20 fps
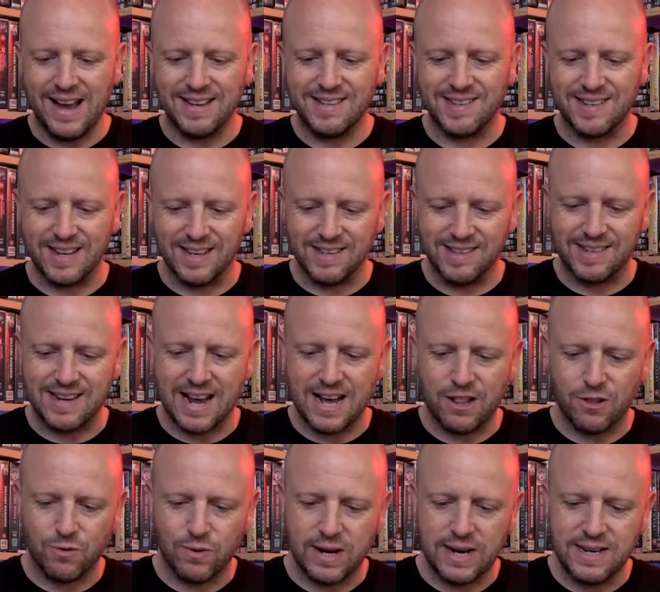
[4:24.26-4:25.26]
stills
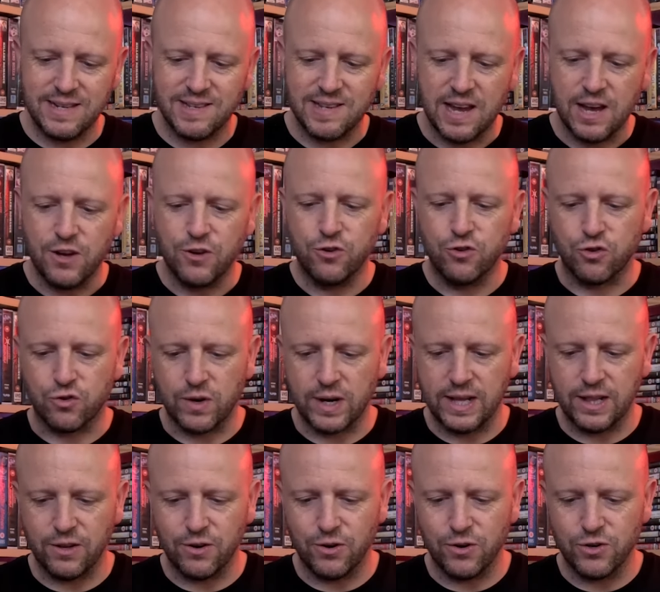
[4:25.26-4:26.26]
galleries,
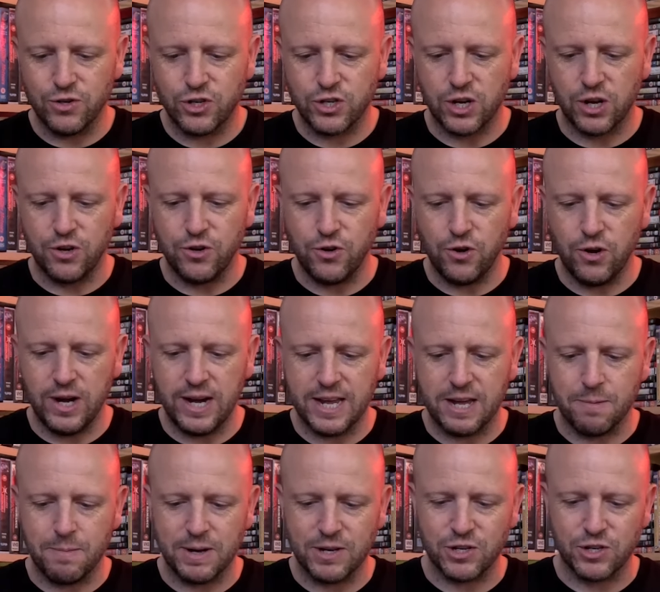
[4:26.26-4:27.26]
trailers, newly
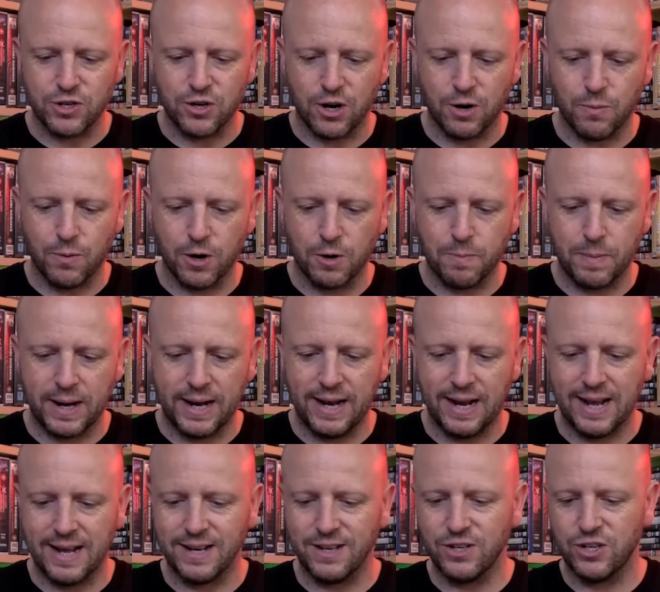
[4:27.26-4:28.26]
commissioned artwork by
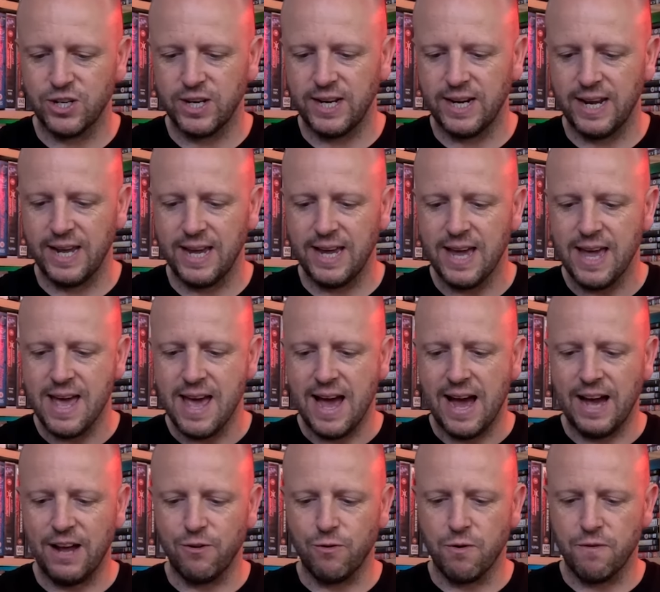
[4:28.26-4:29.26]
Ilan Sheady,
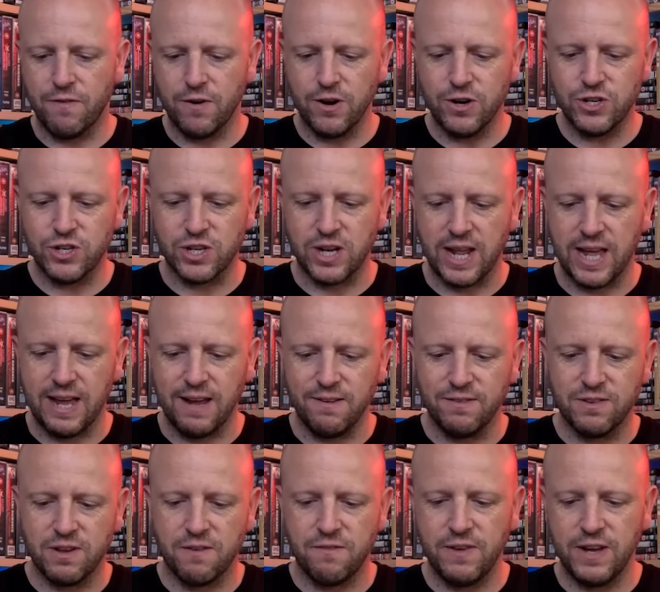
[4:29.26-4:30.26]
and reverse
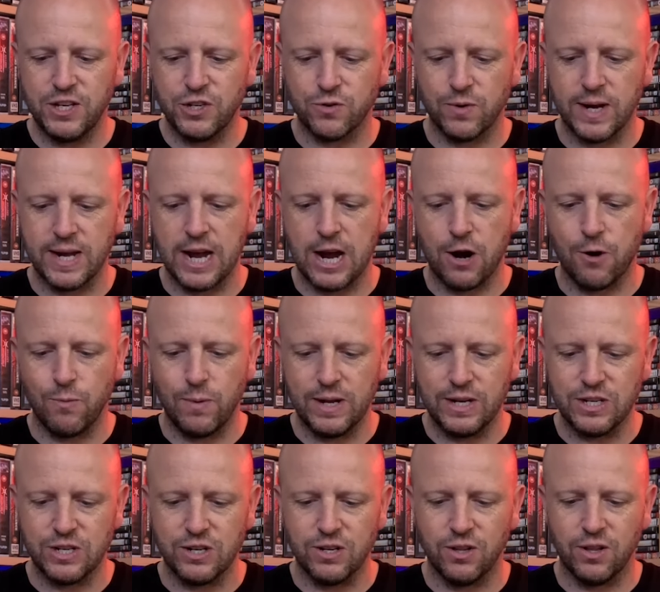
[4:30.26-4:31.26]
sleeves featuring
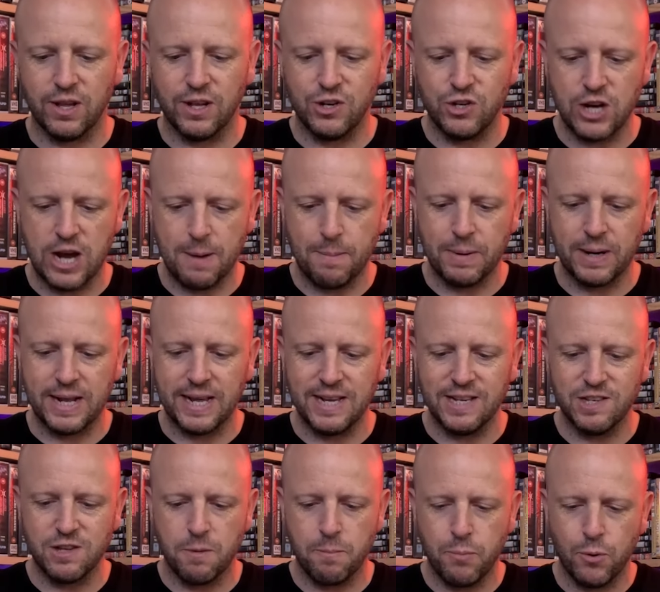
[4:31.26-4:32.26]
original
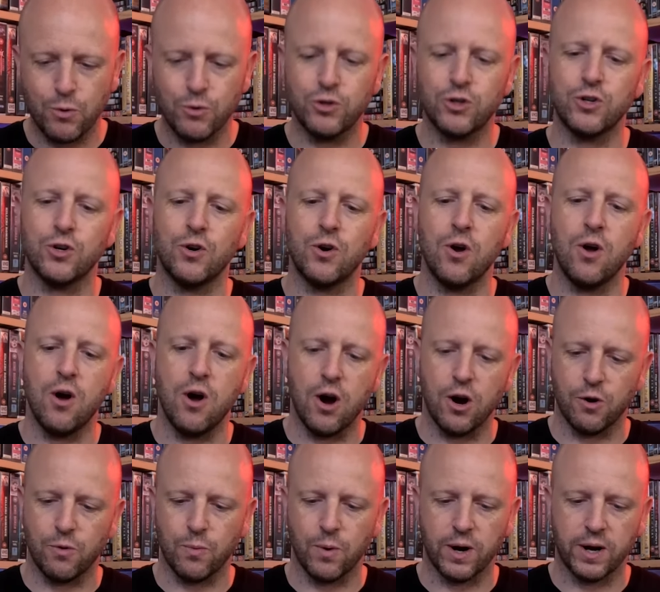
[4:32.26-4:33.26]
Japanese poster
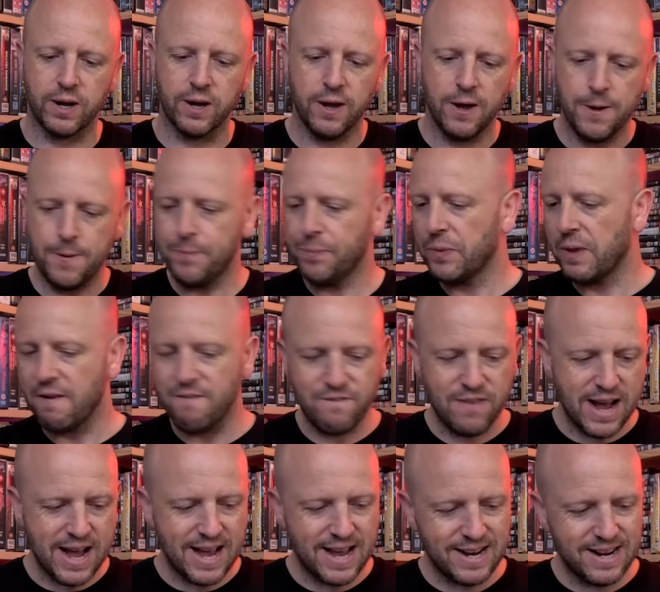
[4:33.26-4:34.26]
artwork.
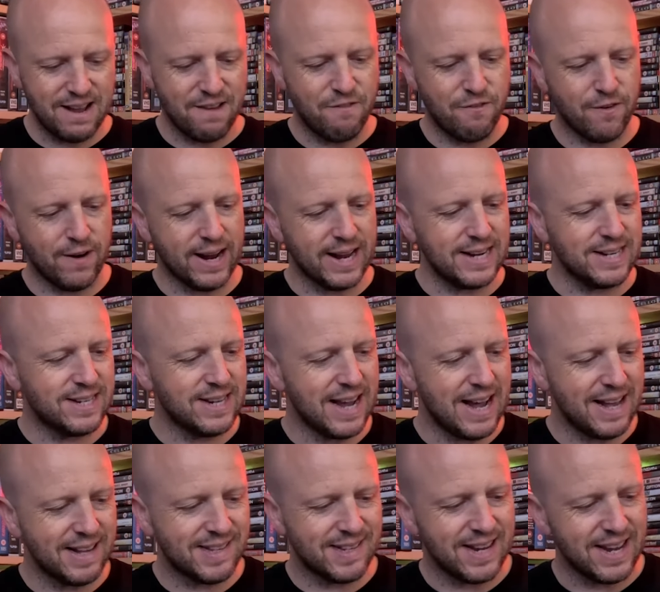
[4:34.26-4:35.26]

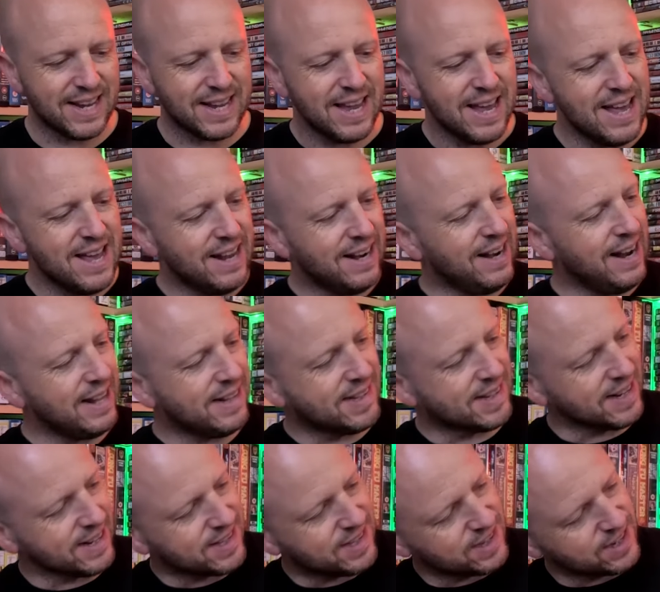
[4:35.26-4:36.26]
Fan-friggin-tastic.
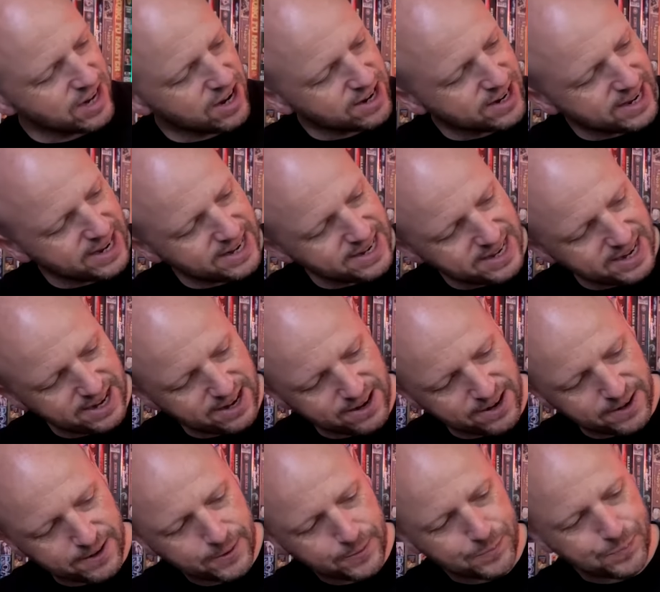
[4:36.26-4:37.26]
Let's get stuck in
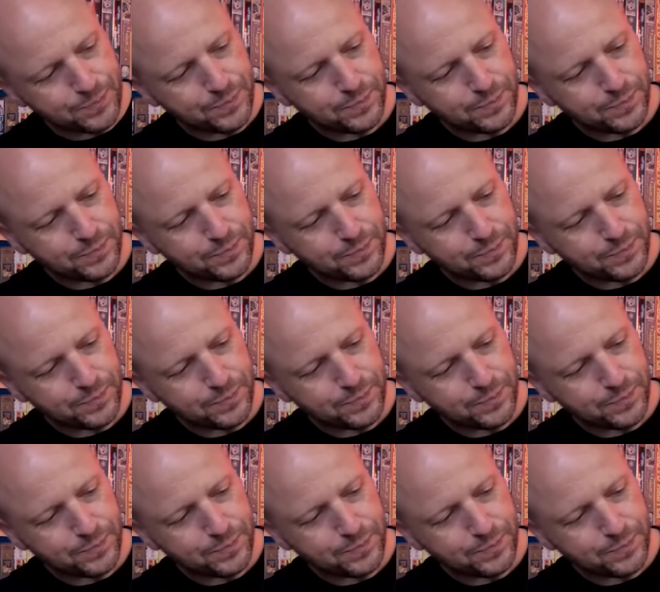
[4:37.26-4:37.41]
here.